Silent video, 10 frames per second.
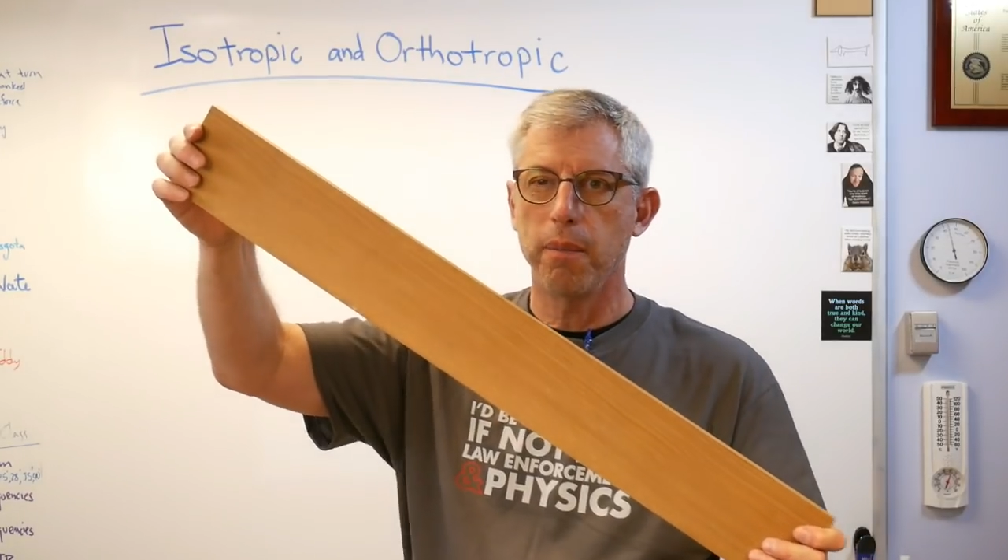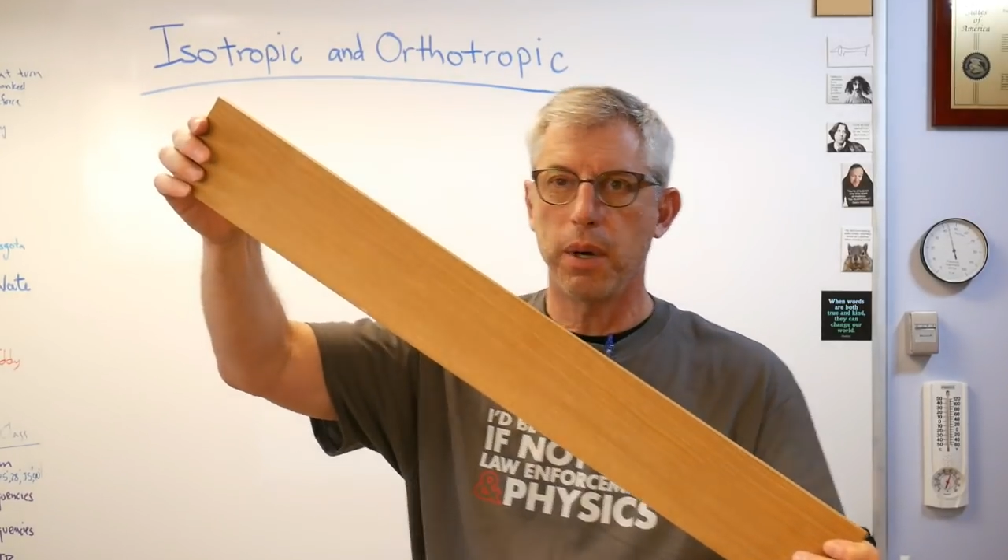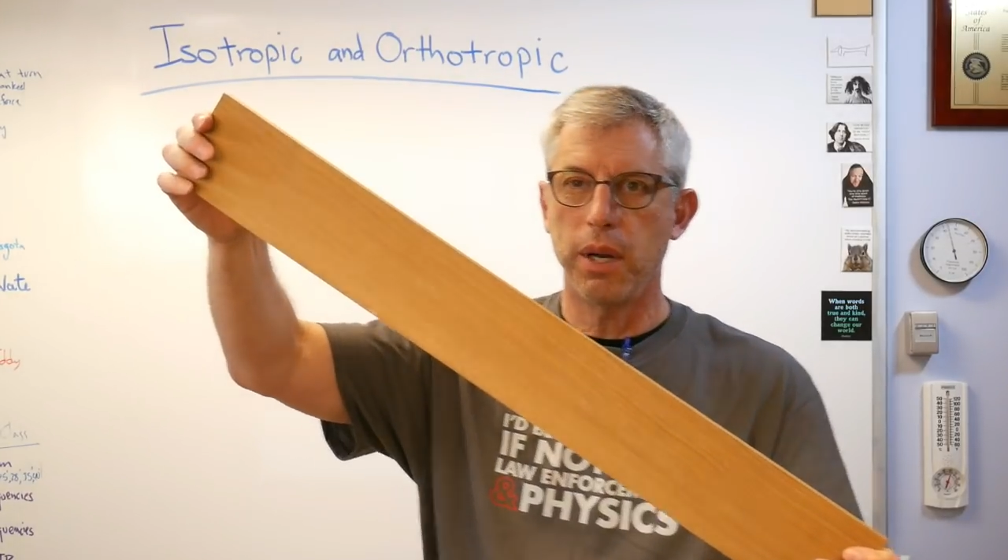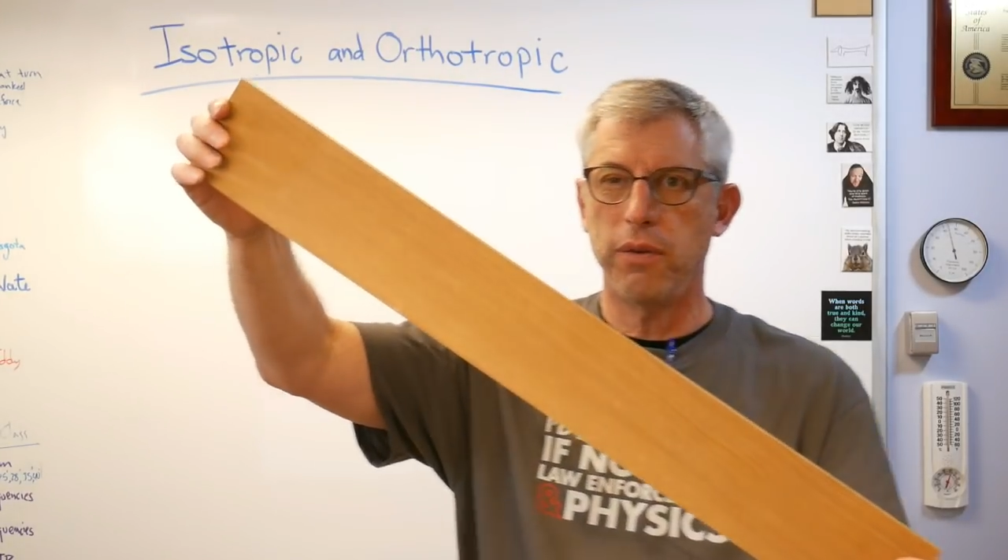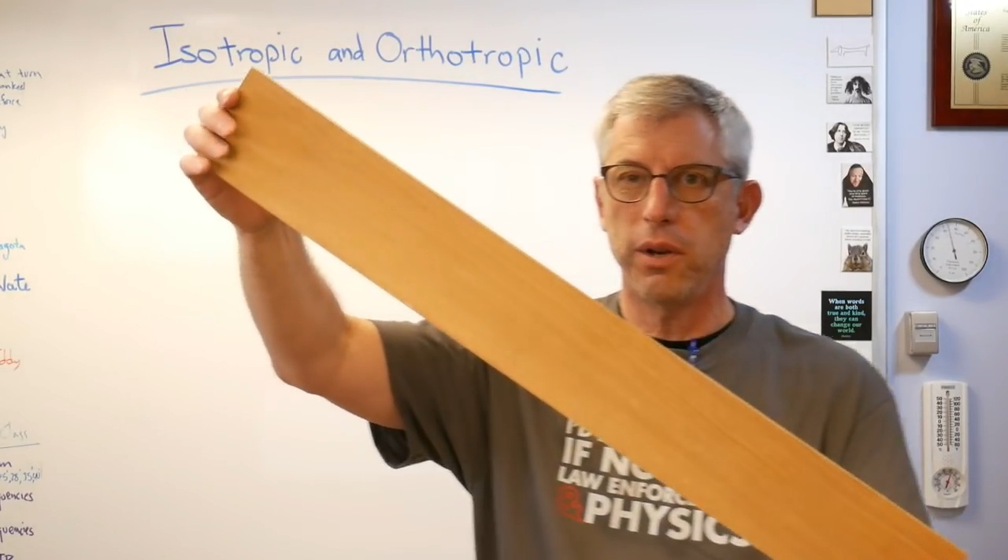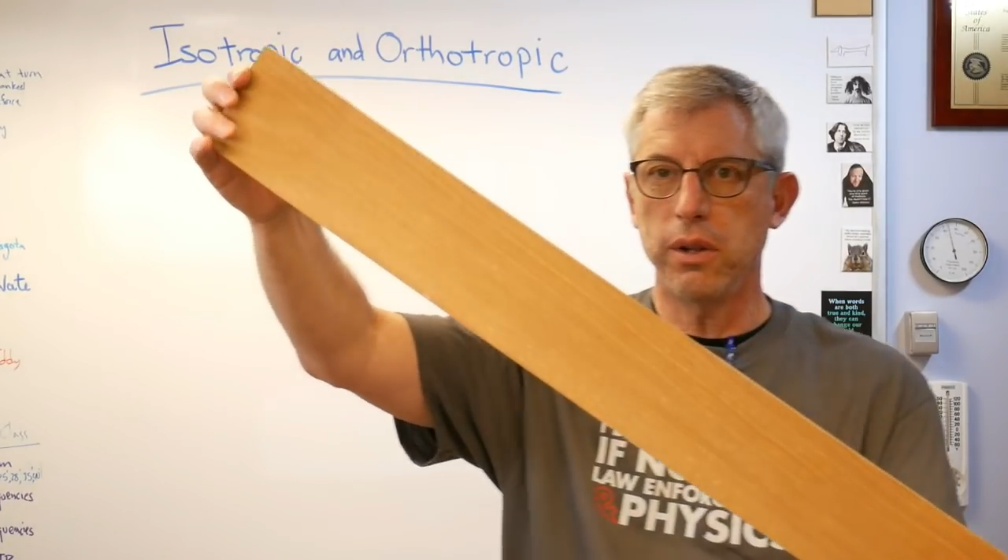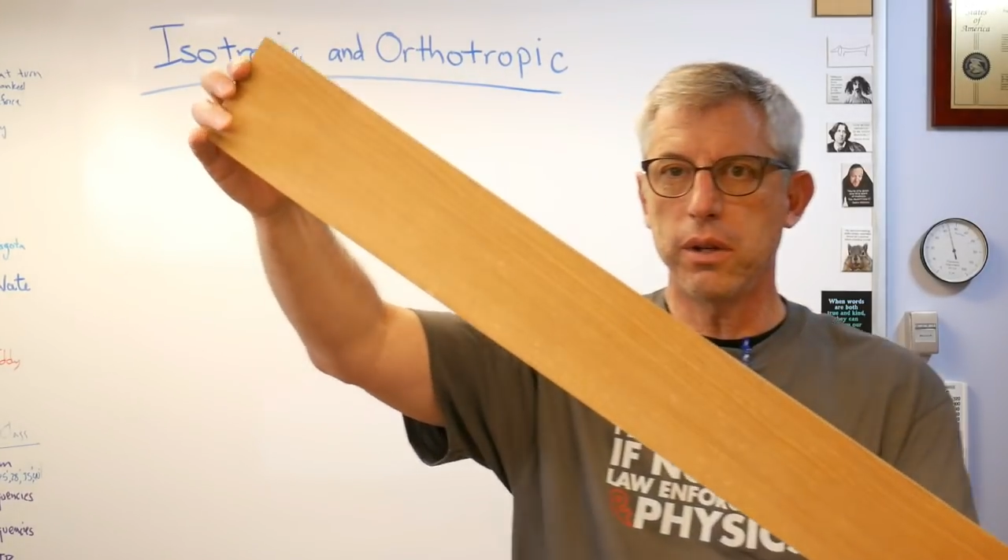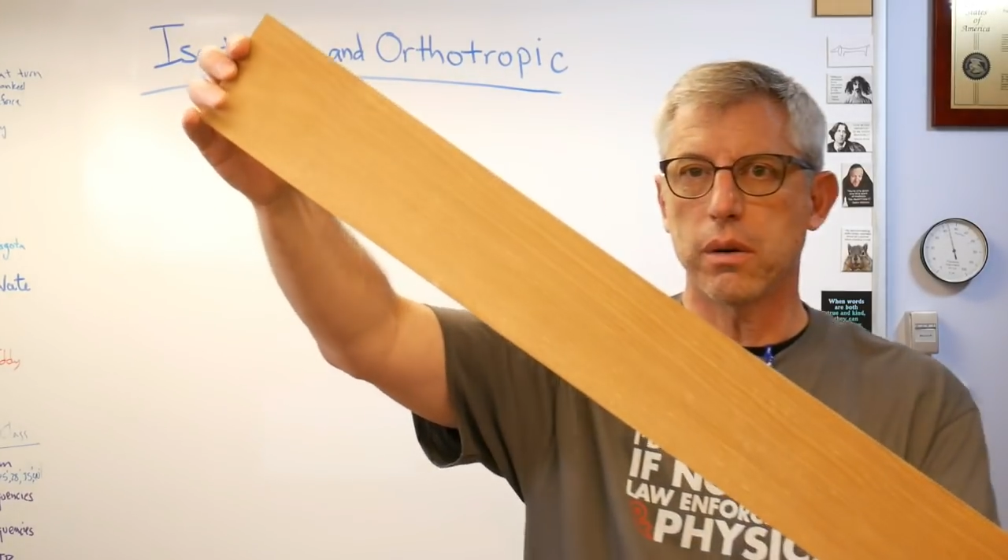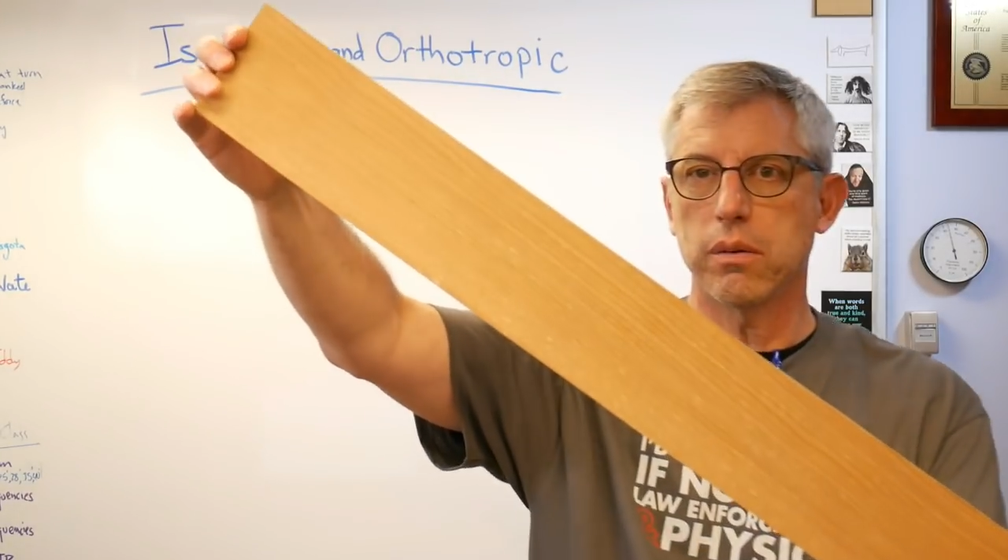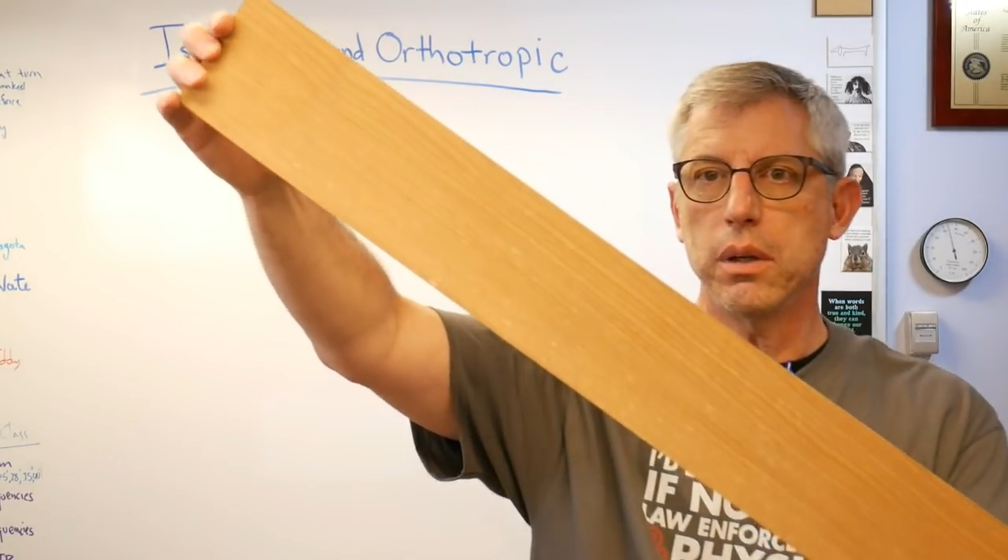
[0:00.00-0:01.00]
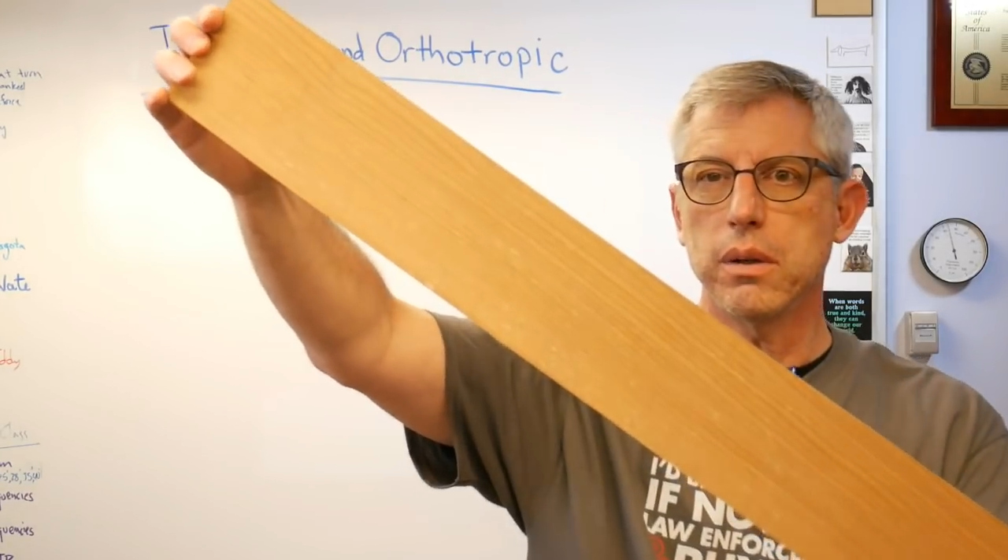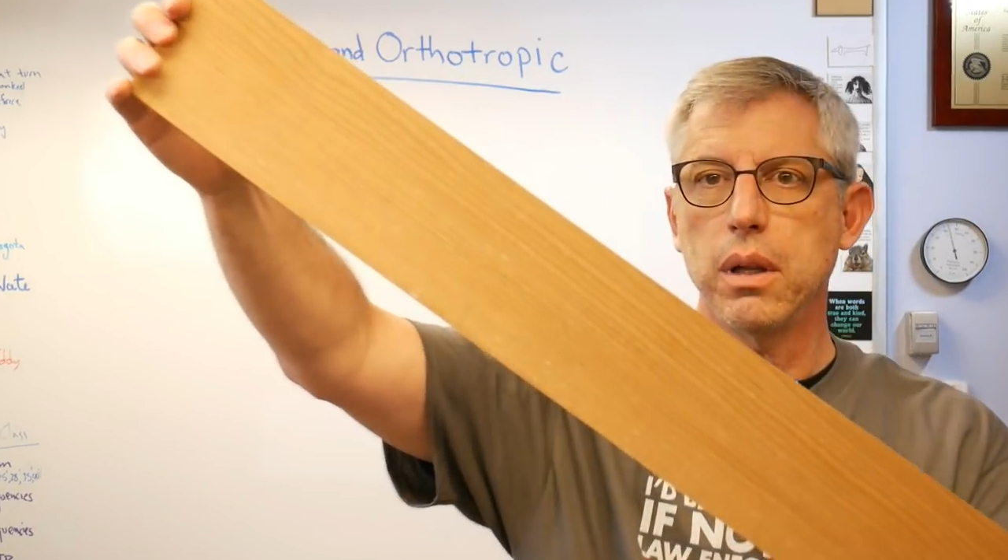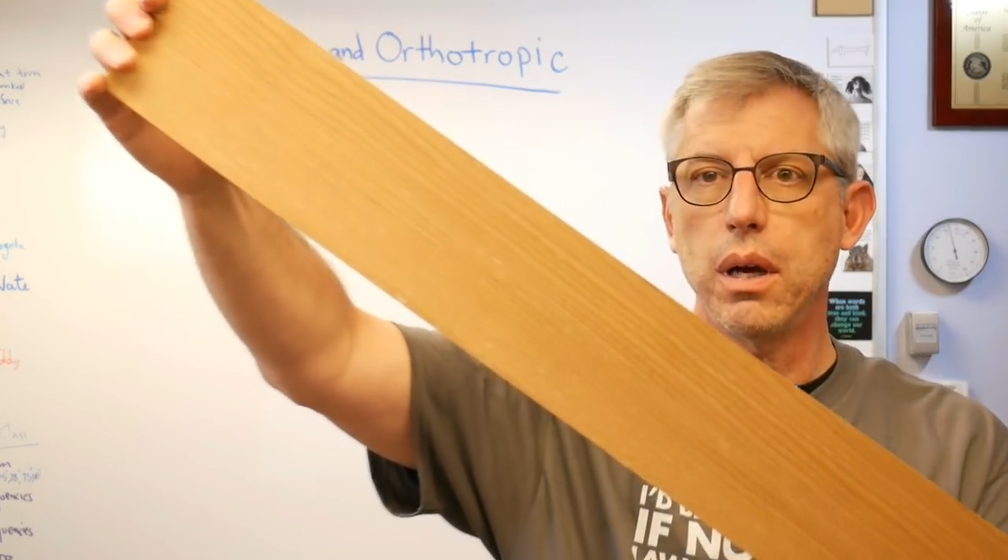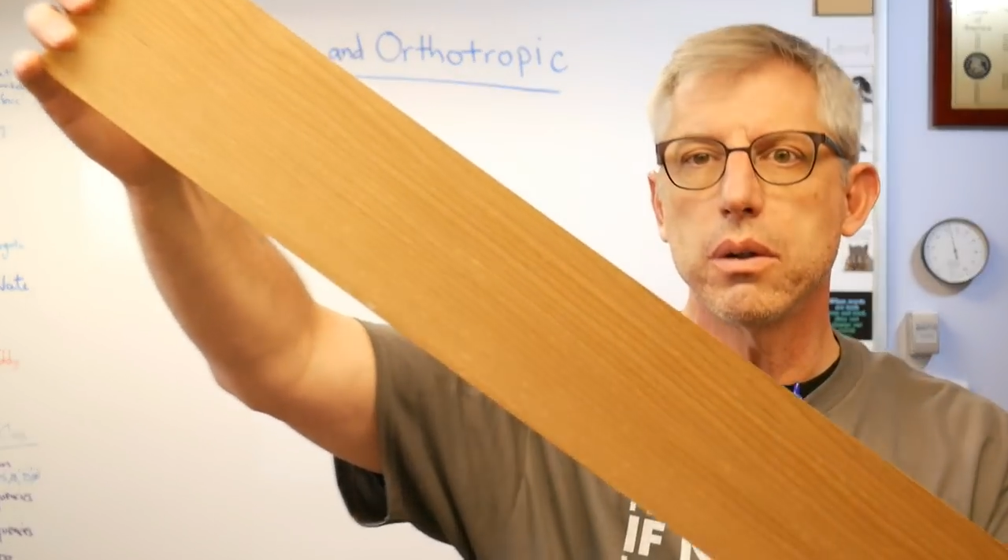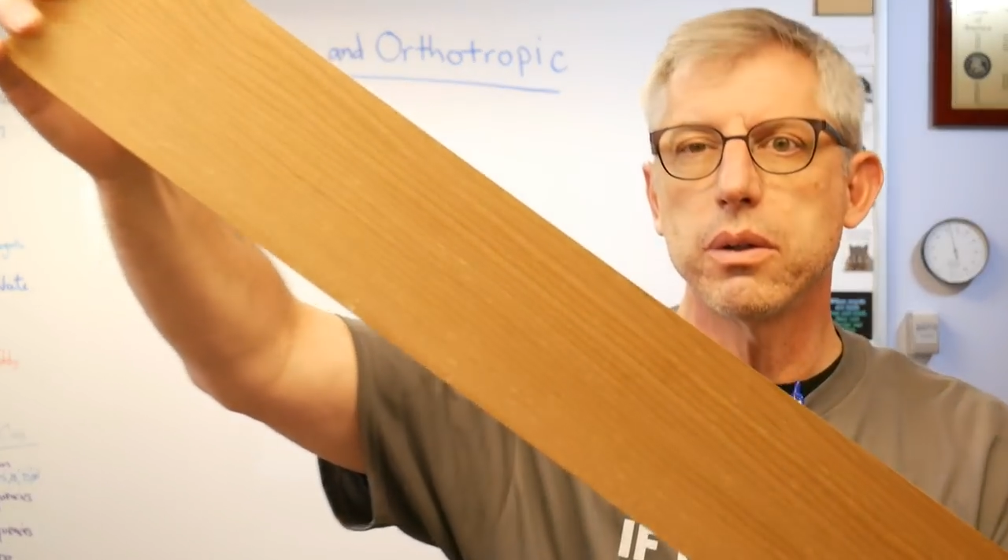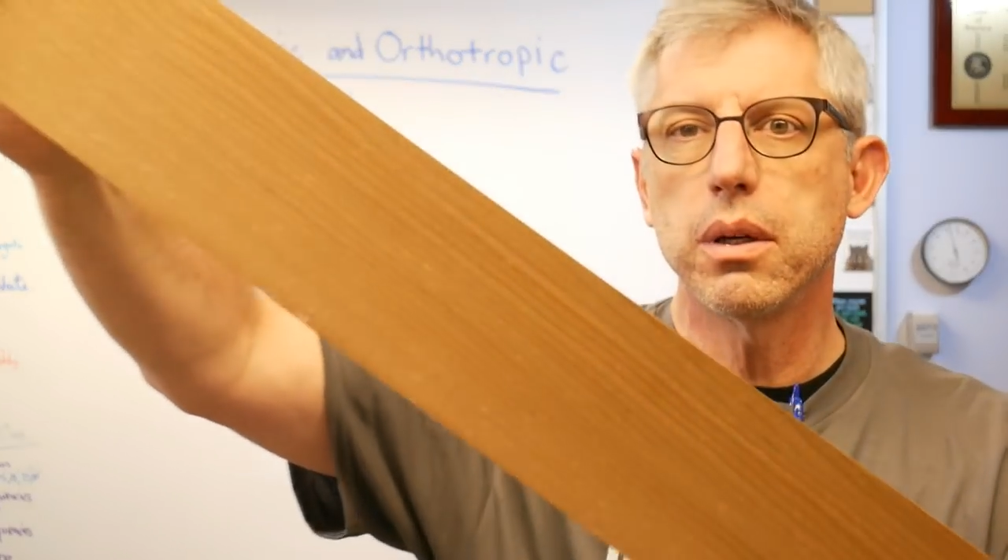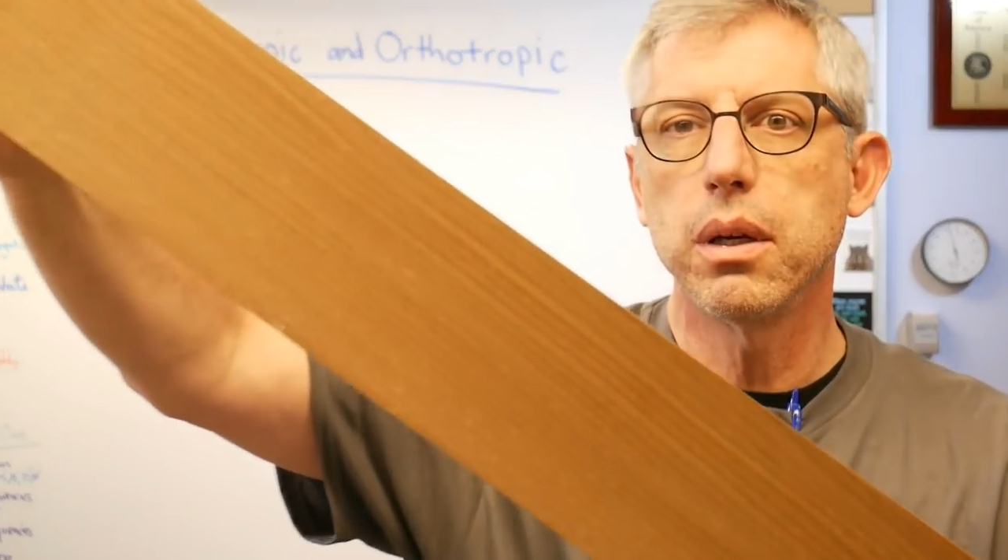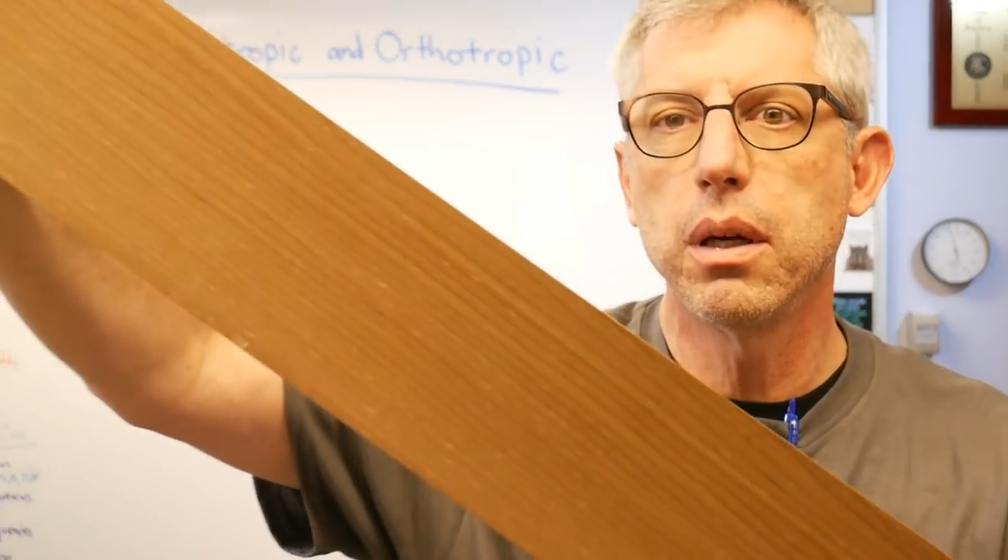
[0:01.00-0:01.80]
But if you look real close,